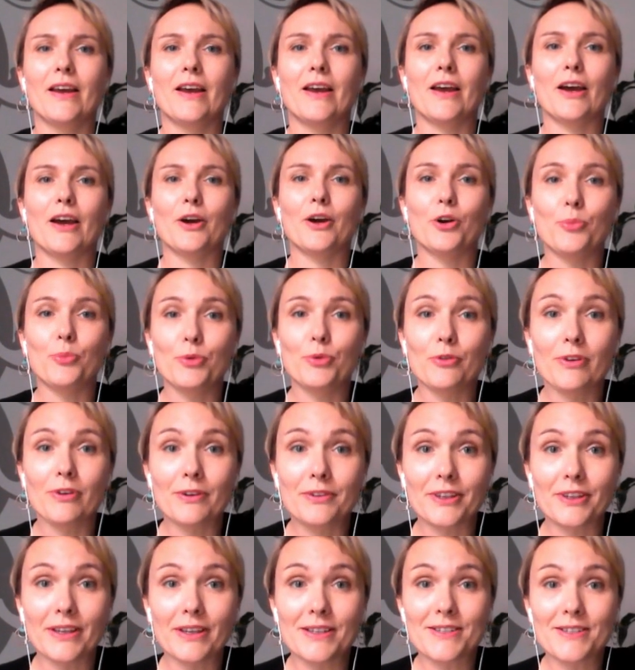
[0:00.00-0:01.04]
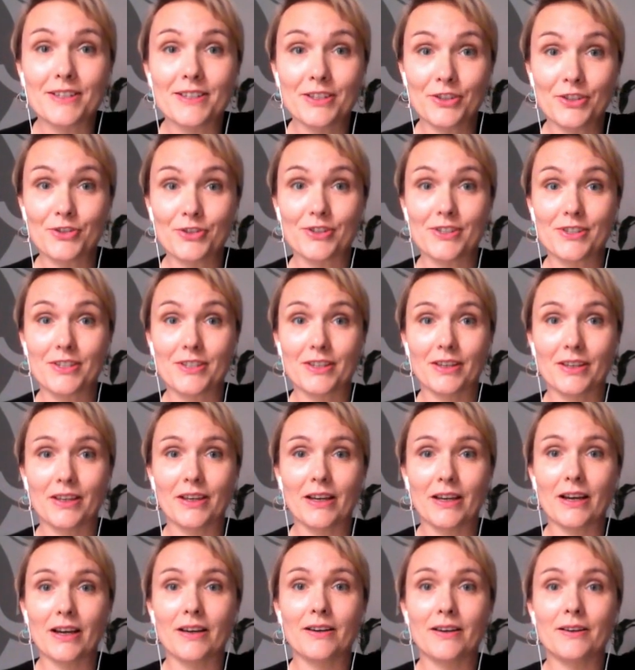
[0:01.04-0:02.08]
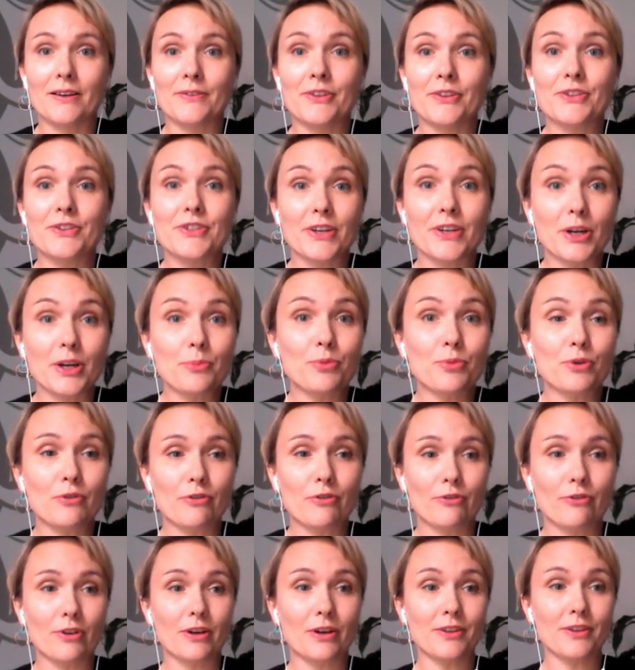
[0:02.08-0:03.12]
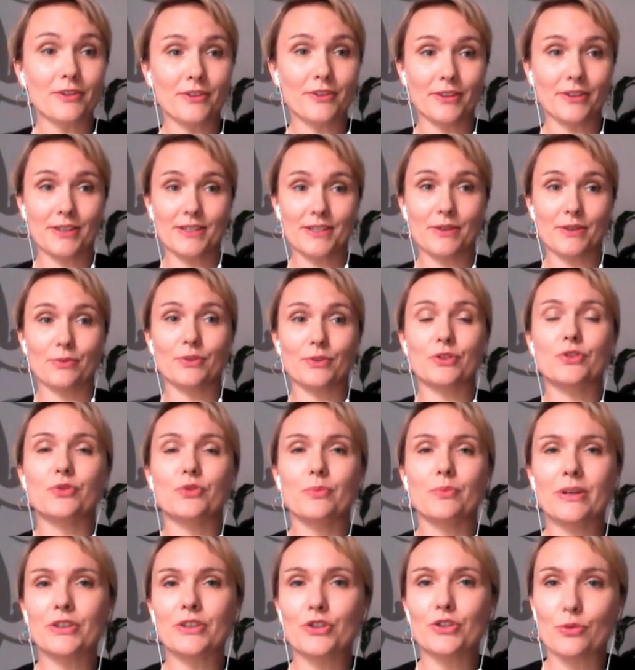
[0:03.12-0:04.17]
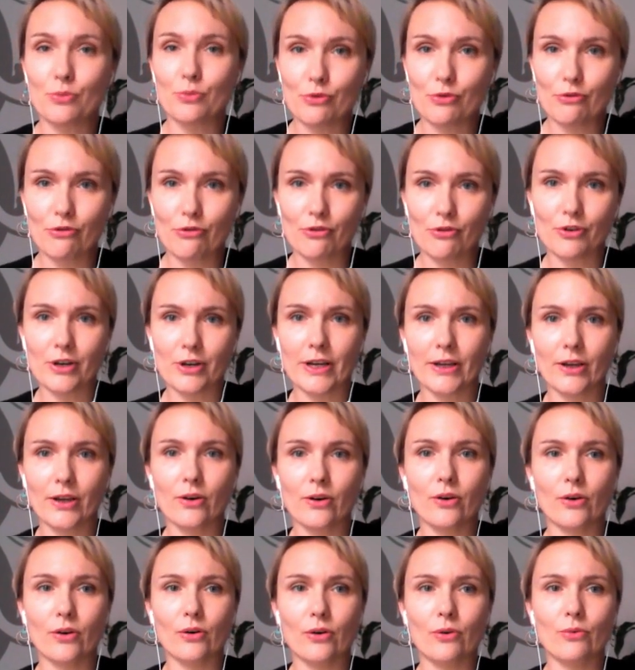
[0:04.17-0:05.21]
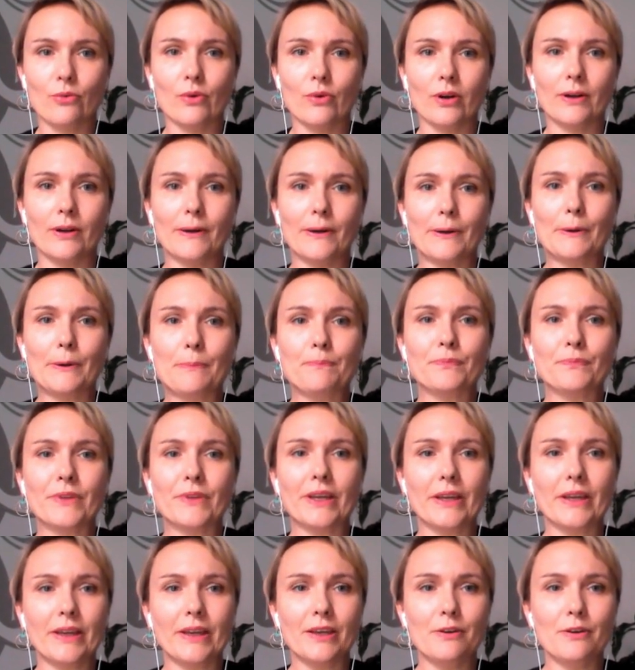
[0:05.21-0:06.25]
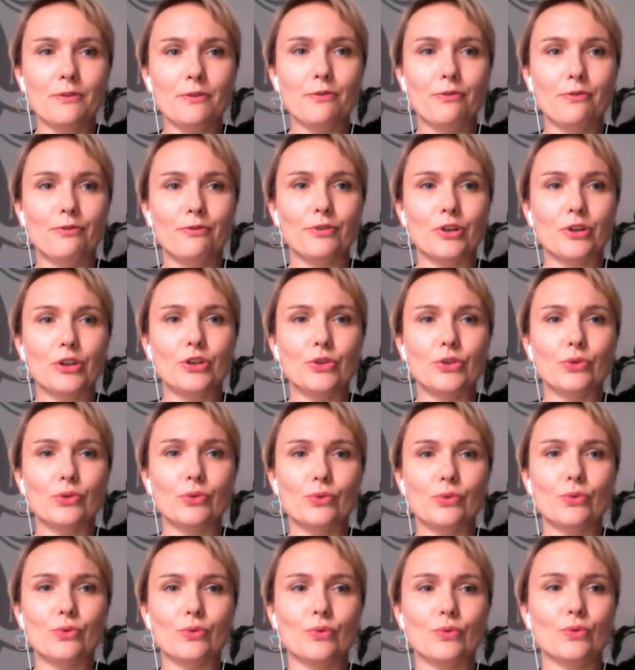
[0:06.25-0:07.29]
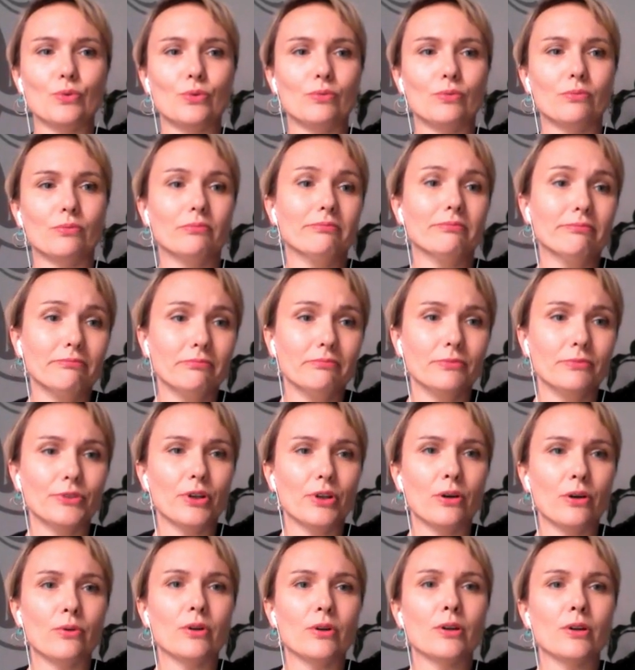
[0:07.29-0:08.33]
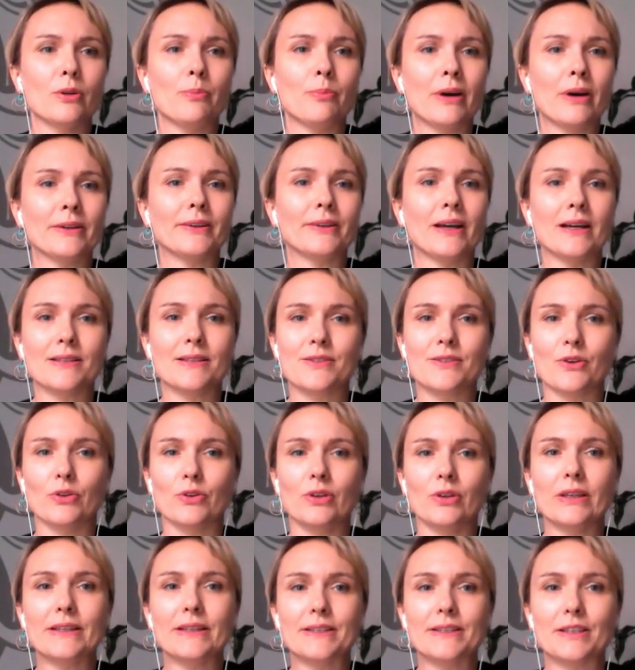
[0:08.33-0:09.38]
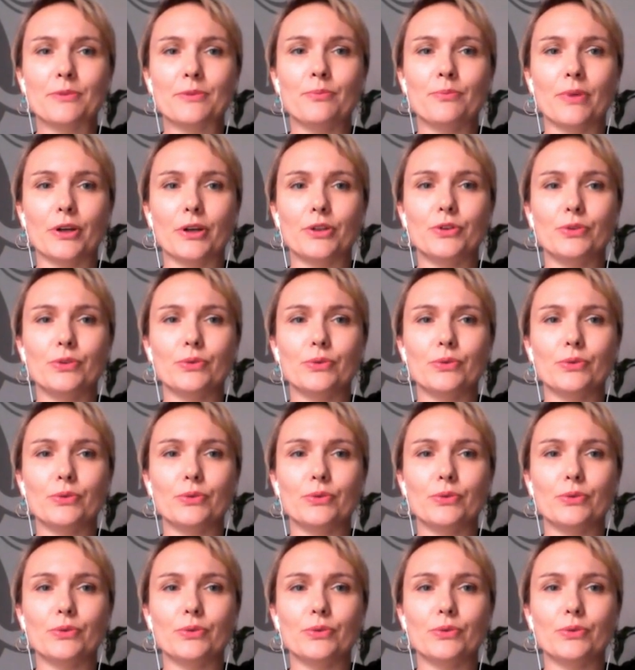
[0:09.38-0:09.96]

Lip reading: I hope you found the ads interesting. There's a couple of other things I wanted to mention before I go. If you know all about ads on LinkedIn, but you